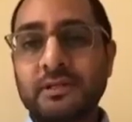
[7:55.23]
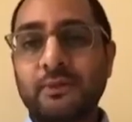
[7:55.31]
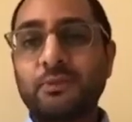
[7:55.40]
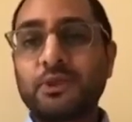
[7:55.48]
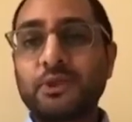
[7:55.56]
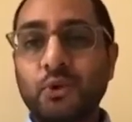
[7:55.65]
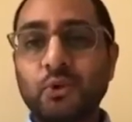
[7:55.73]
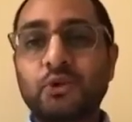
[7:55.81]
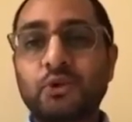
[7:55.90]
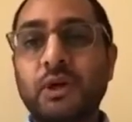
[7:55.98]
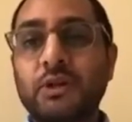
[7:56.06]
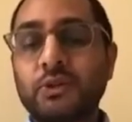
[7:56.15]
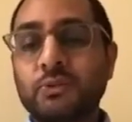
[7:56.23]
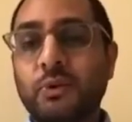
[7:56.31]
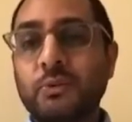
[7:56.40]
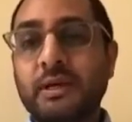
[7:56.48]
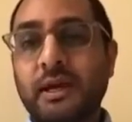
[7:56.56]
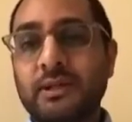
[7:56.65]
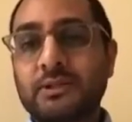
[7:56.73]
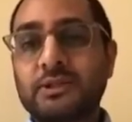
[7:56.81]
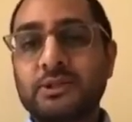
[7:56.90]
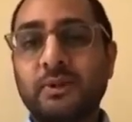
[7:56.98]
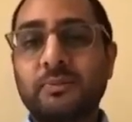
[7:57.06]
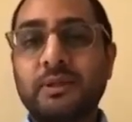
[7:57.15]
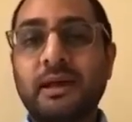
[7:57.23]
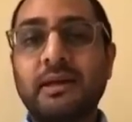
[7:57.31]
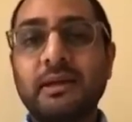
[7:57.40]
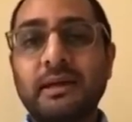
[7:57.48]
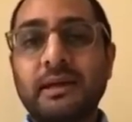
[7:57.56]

and we should all try and do what we can to stop that.